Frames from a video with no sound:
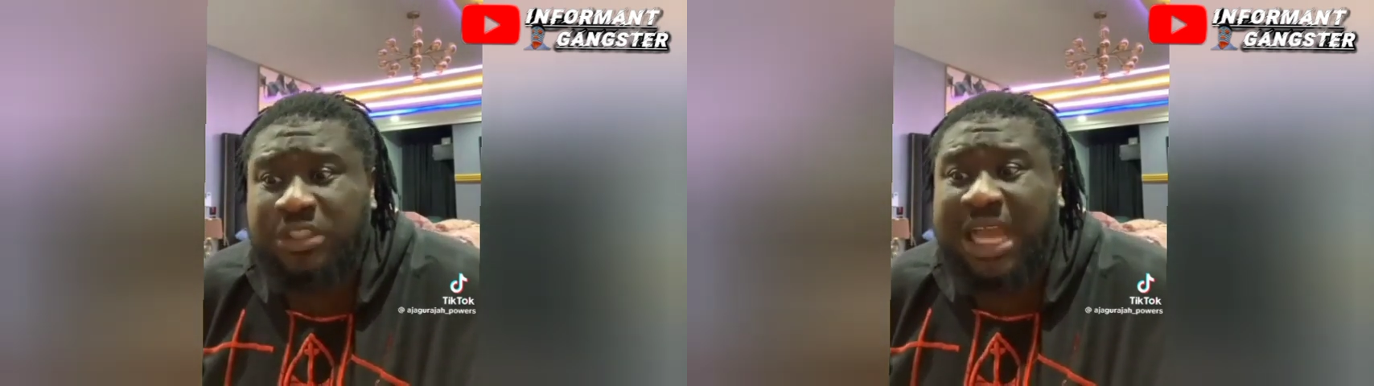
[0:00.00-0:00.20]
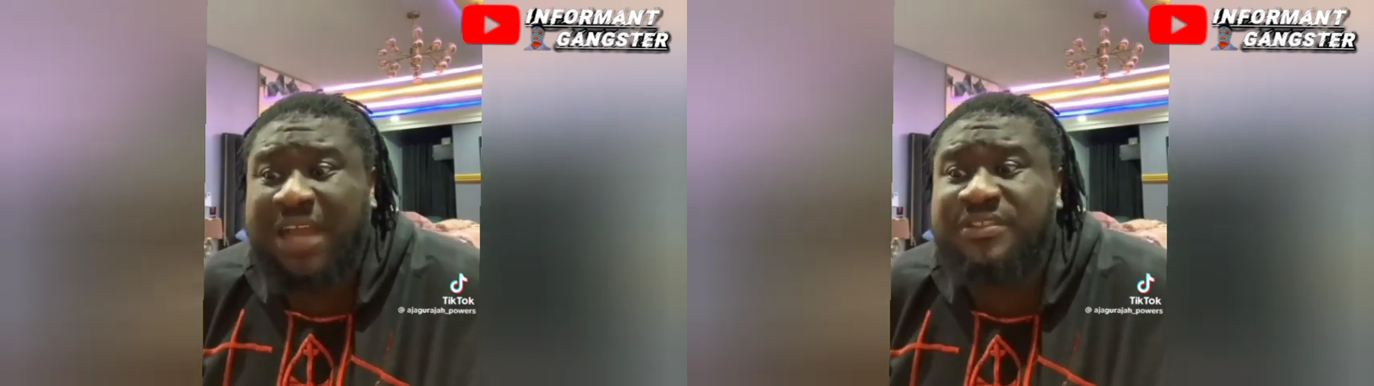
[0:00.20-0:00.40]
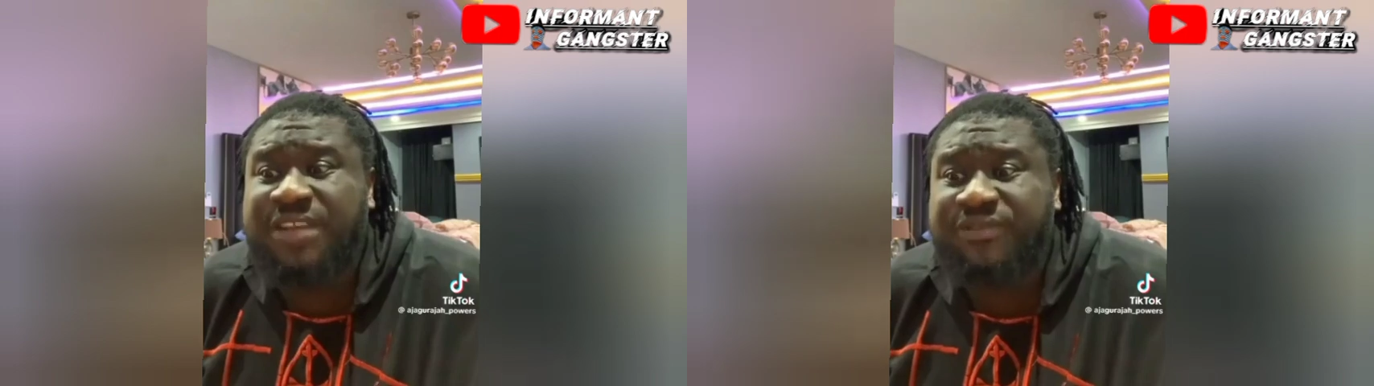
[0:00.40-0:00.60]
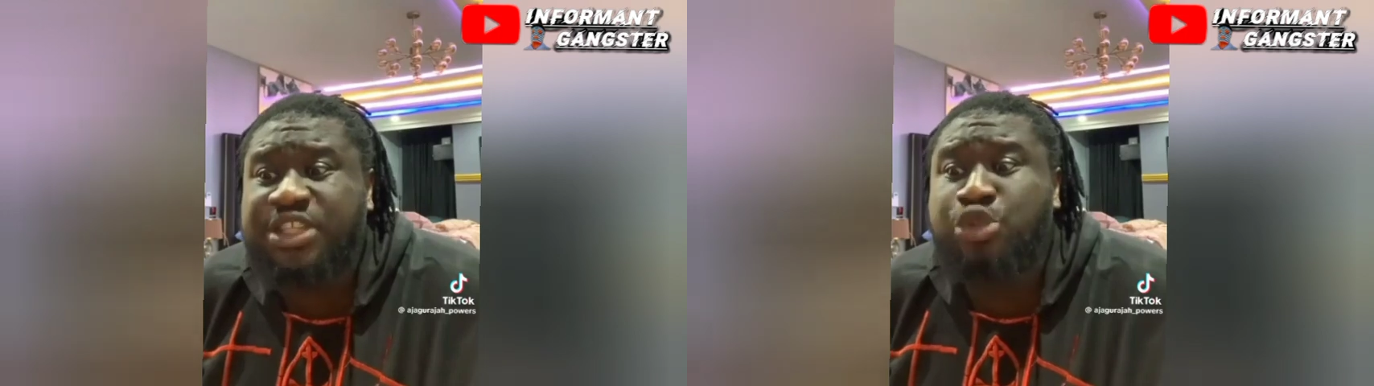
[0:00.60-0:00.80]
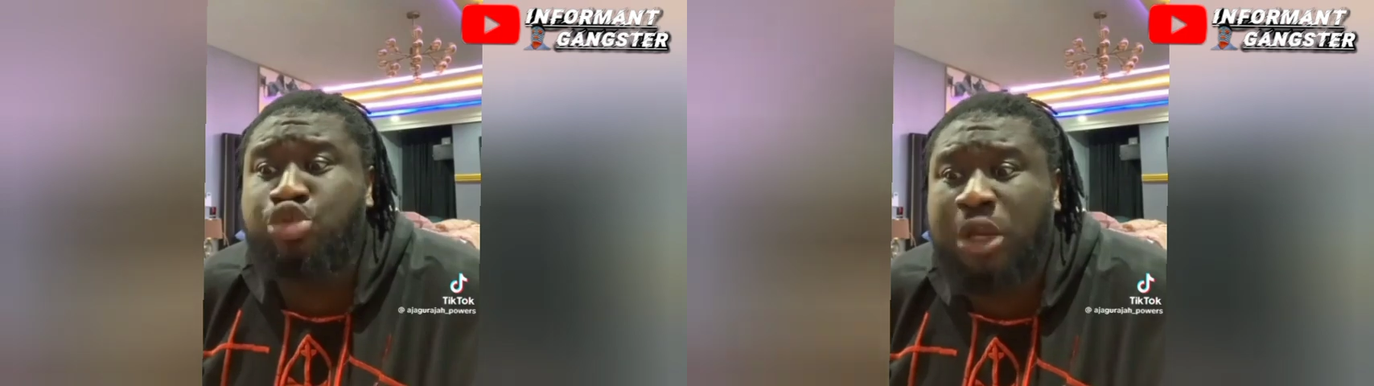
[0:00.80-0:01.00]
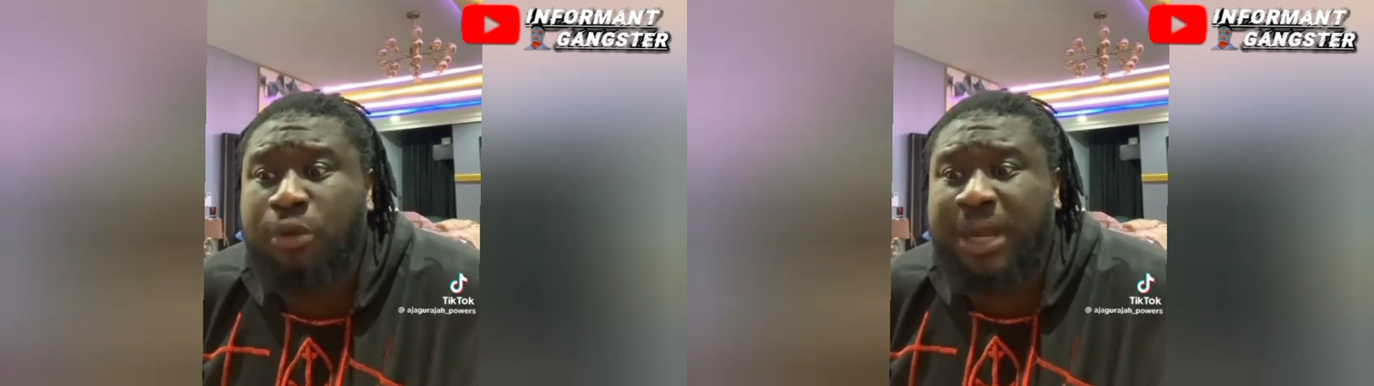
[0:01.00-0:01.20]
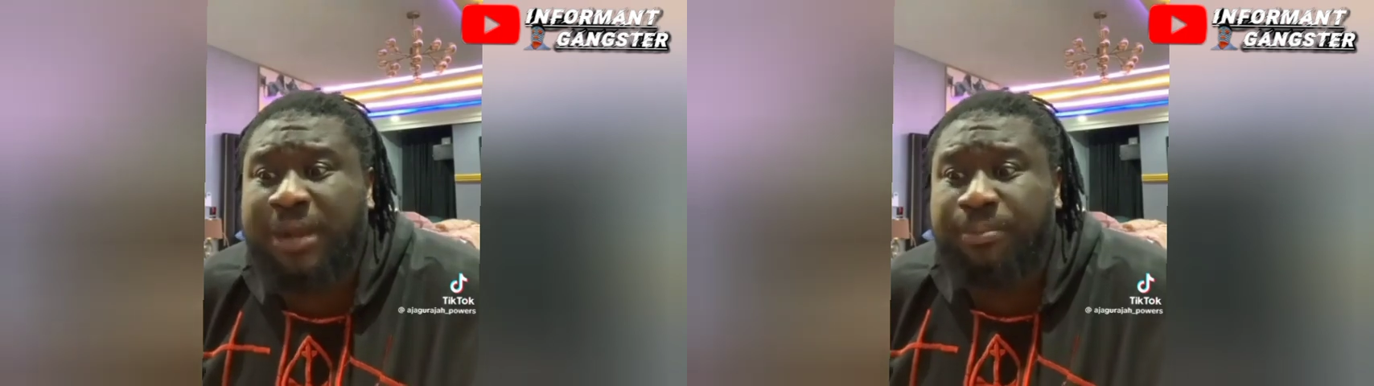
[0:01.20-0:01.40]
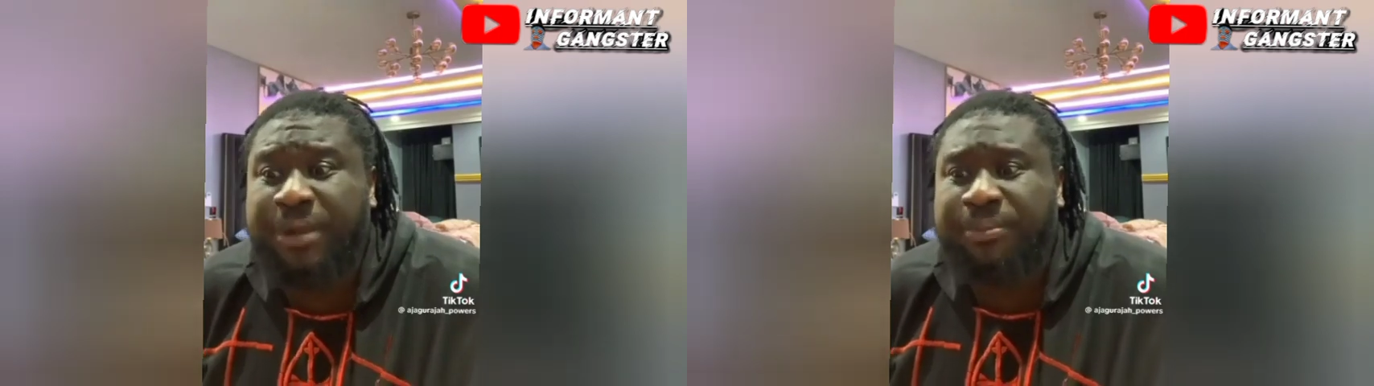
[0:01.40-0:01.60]
Or say I have savage. You swear no
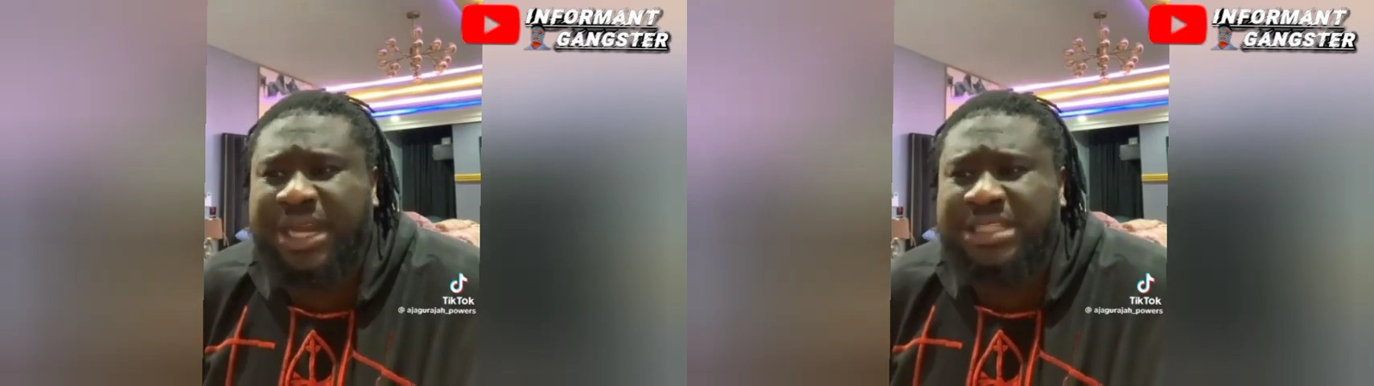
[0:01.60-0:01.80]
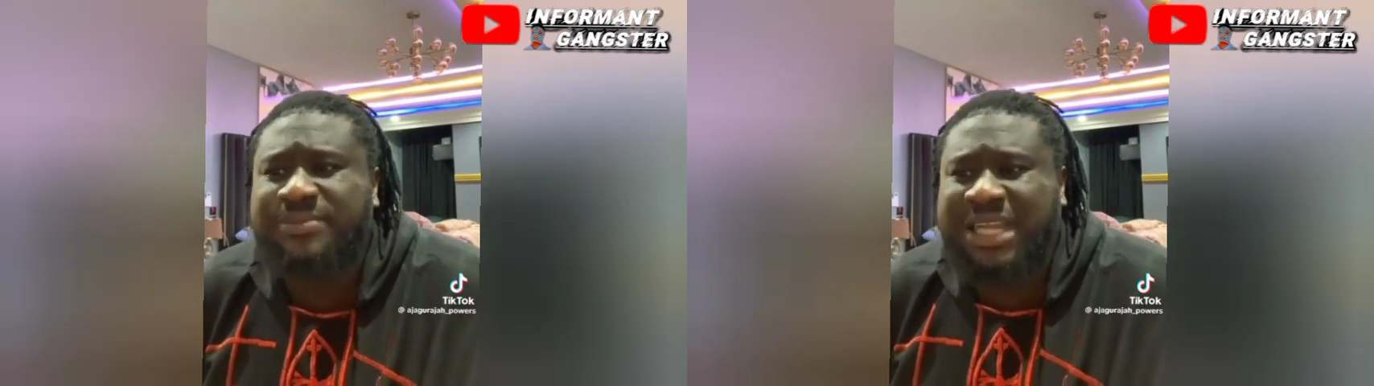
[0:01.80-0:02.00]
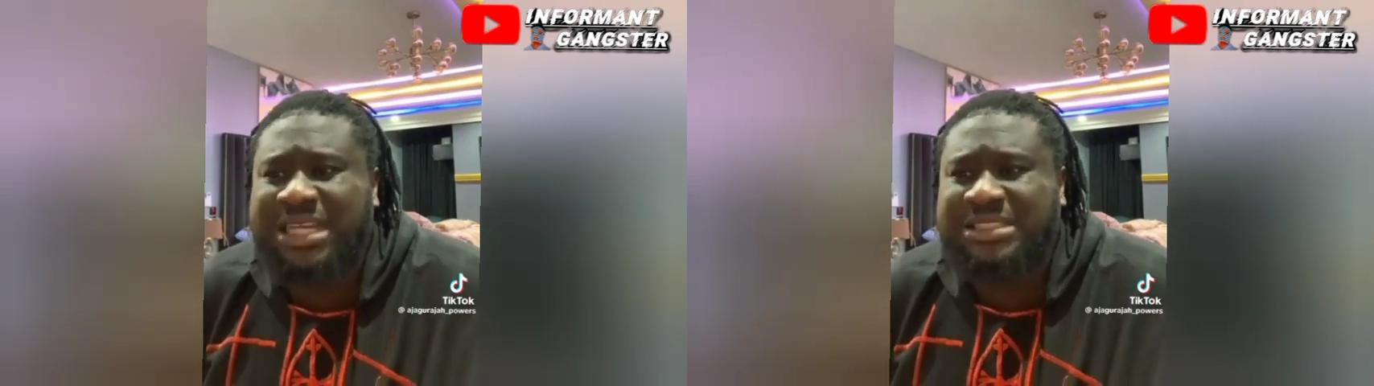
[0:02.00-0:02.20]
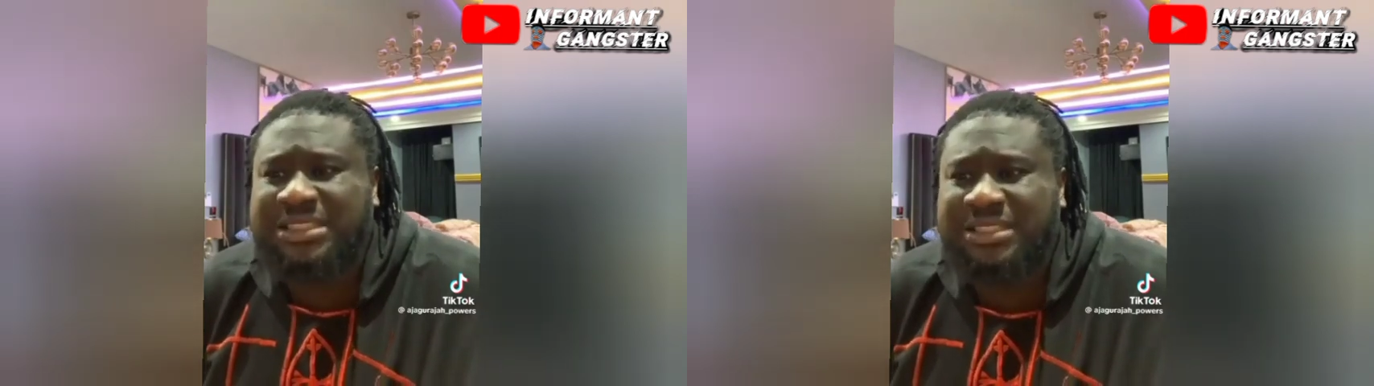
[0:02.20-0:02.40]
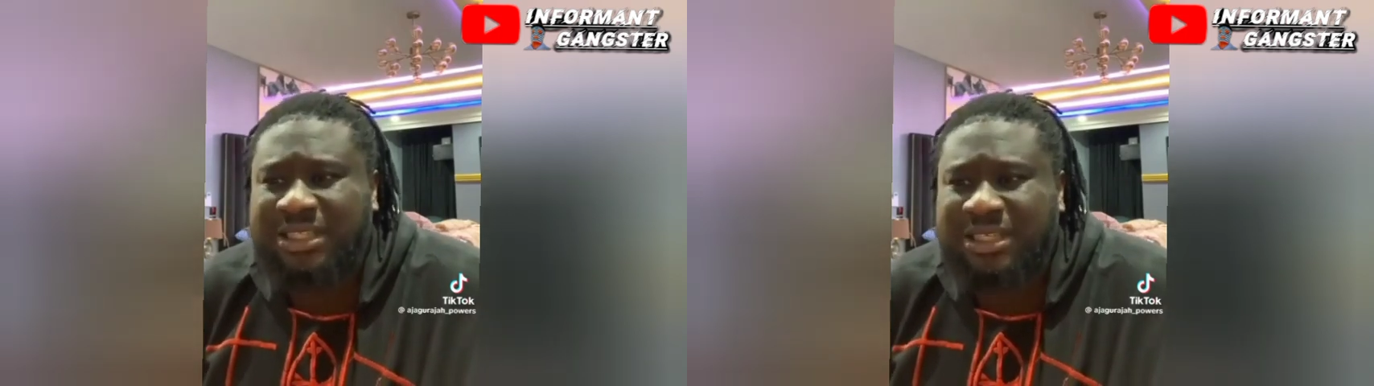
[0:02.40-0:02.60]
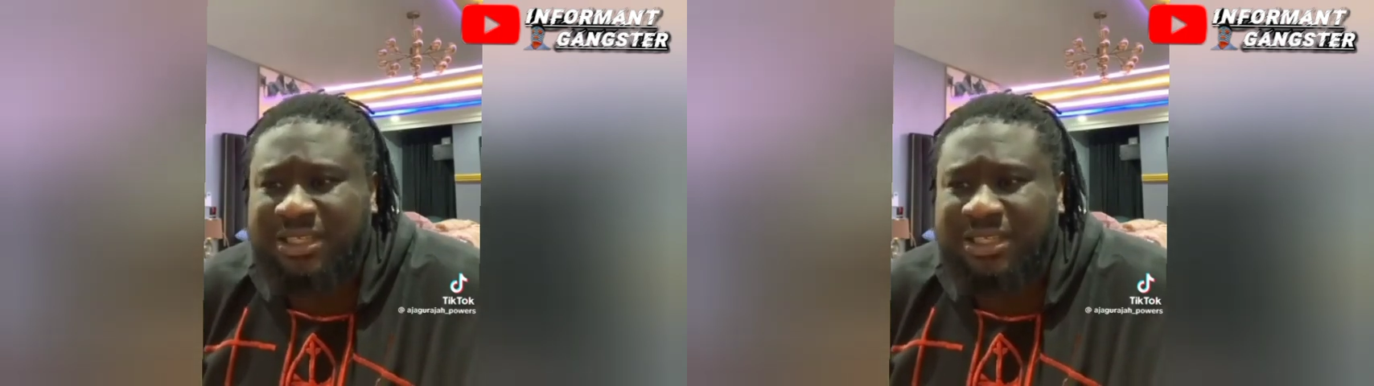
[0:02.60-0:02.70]
bring bright, but that's it.